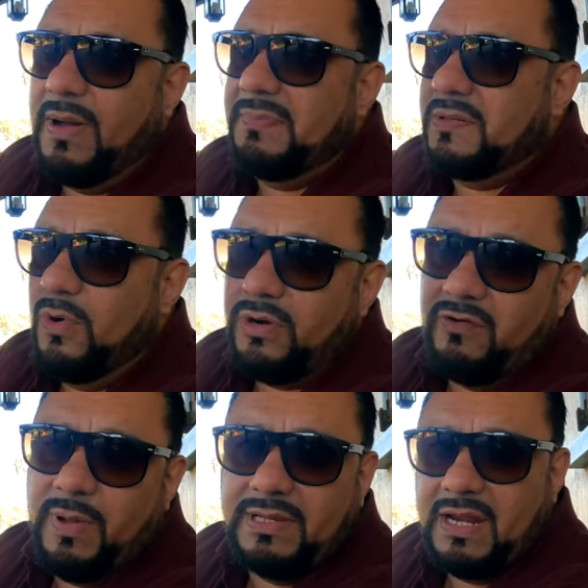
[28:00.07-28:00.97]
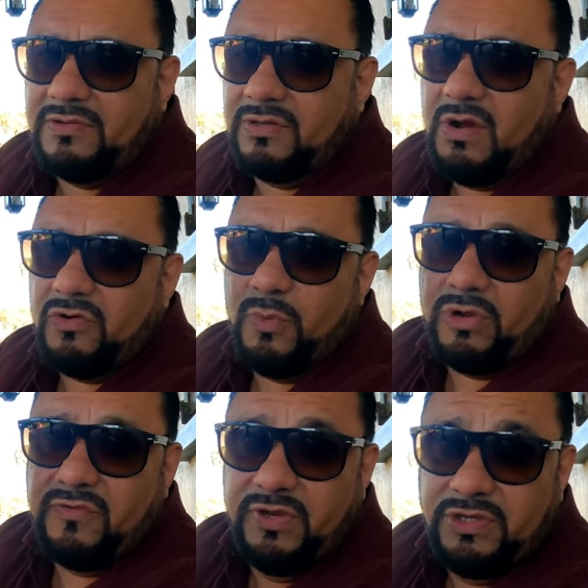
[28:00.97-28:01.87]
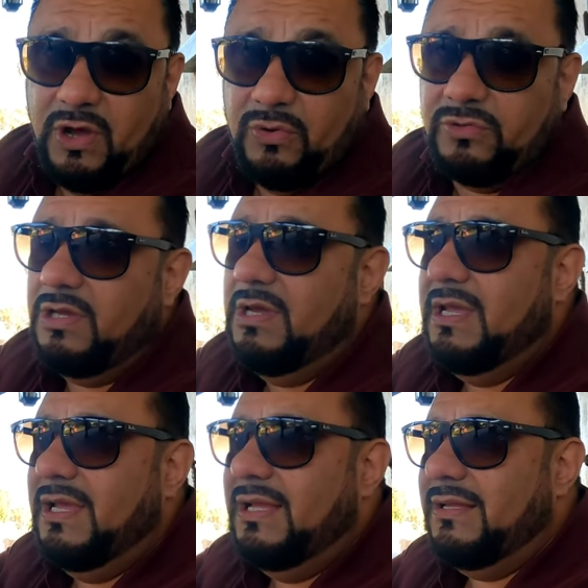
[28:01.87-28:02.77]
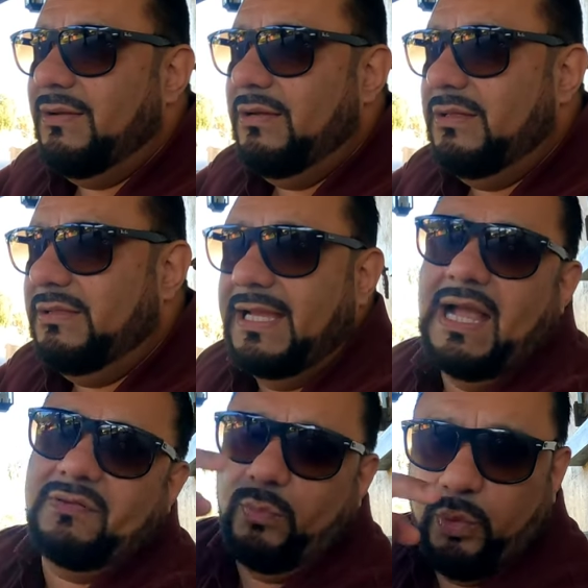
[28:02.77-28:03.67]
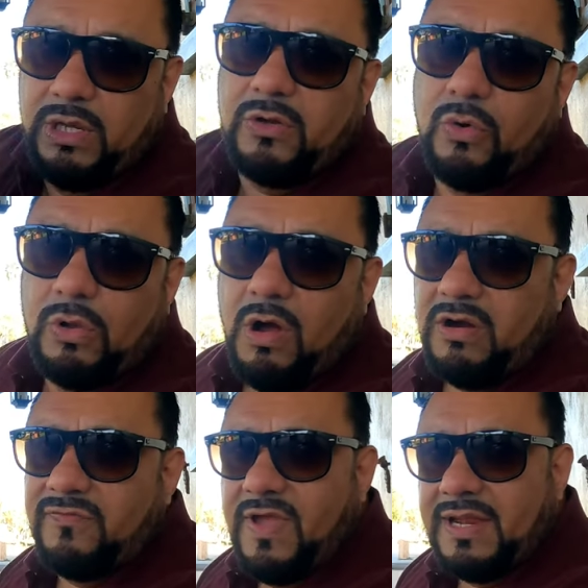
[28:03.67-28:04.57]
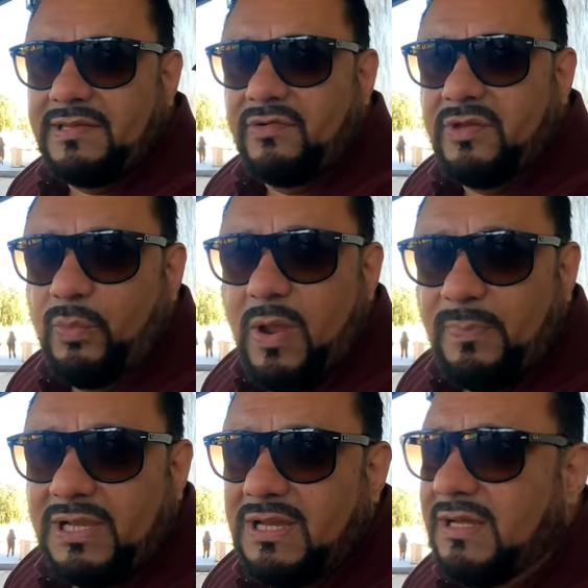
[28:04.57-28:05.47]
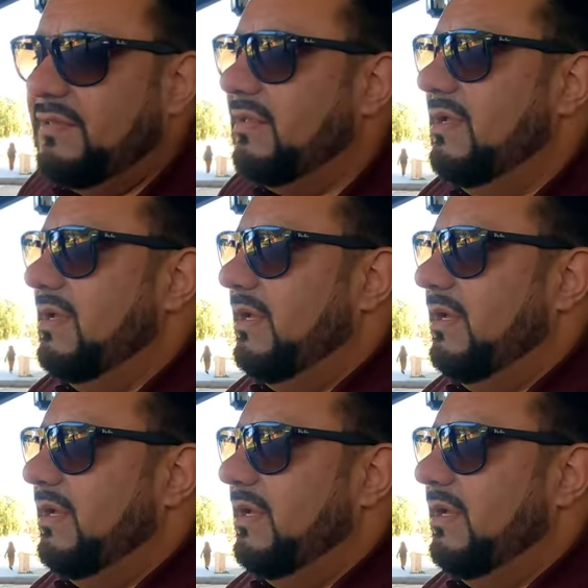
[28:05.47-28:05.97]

a pipe smoke. Everybody's got a cigar smoke. If you don't, they got some really cool artifacts here, some replicas.